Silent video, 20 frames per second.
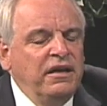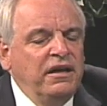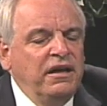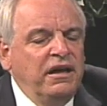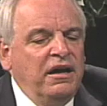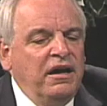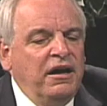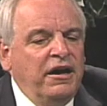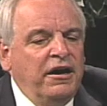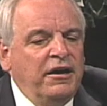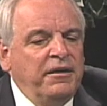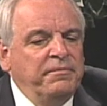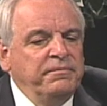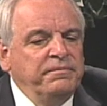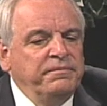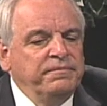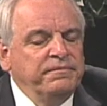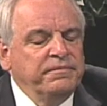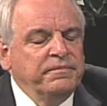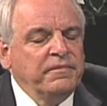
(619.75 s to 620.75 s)

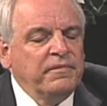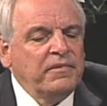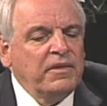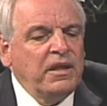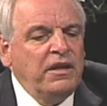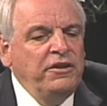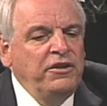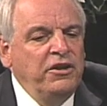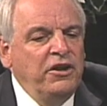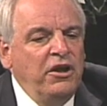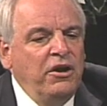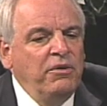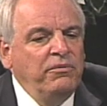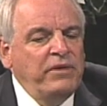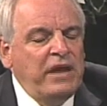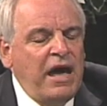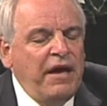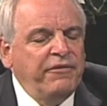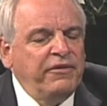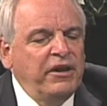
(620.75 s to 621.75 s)

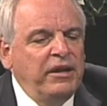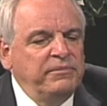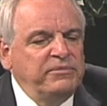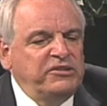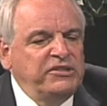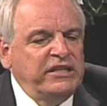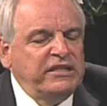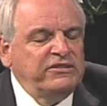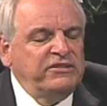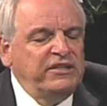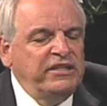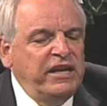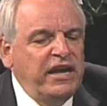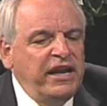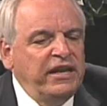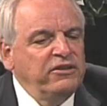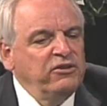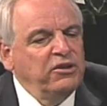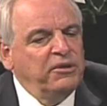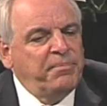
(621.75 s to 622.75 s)
now that I'm 60, I
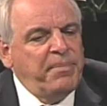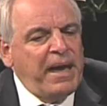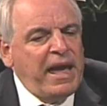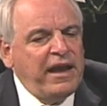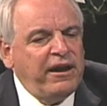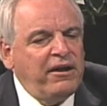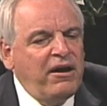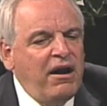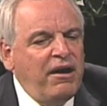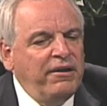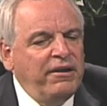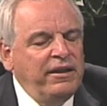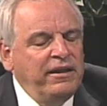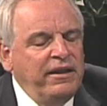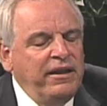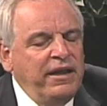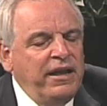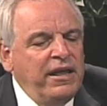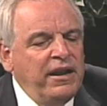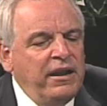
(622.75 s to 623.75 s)
look back on it,
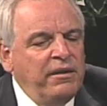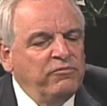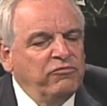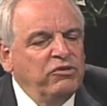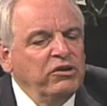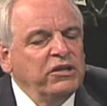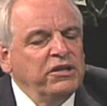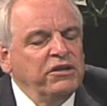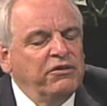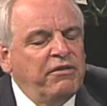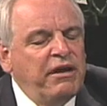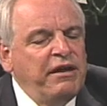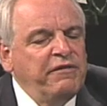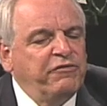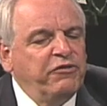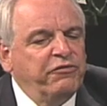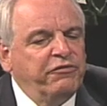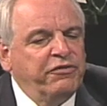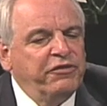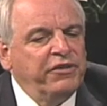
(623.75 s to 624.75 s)
and I'm really
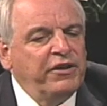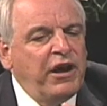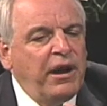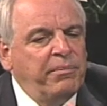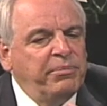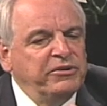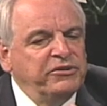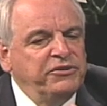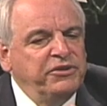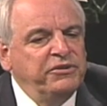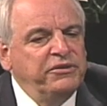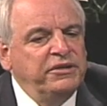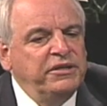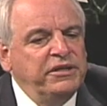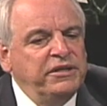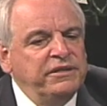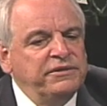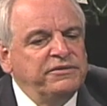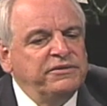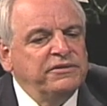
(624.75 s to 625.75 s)
grateful for the
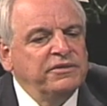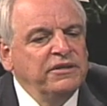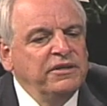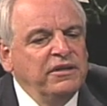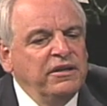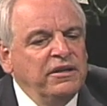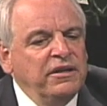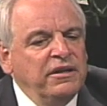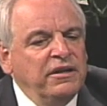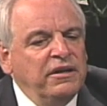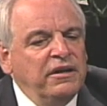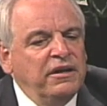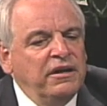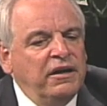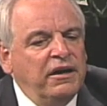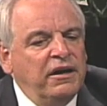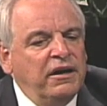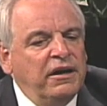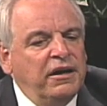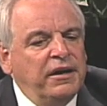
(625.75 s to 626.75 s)
opportunities
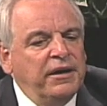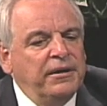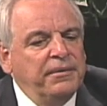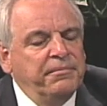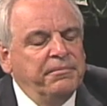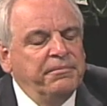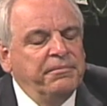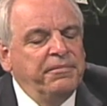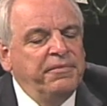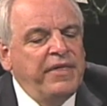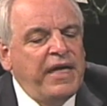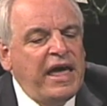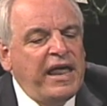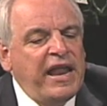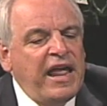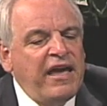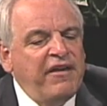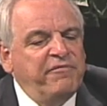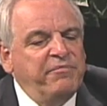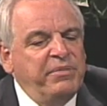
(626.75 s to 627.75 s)
that
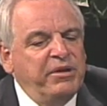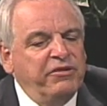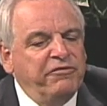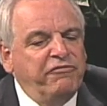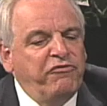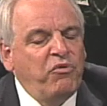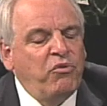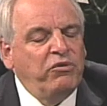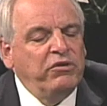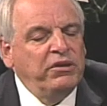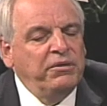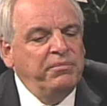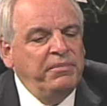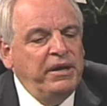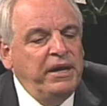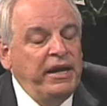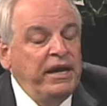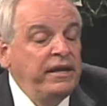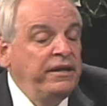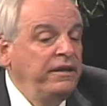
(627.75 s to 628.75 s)
have been afforded
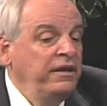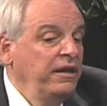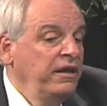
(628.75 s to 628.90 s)
me. And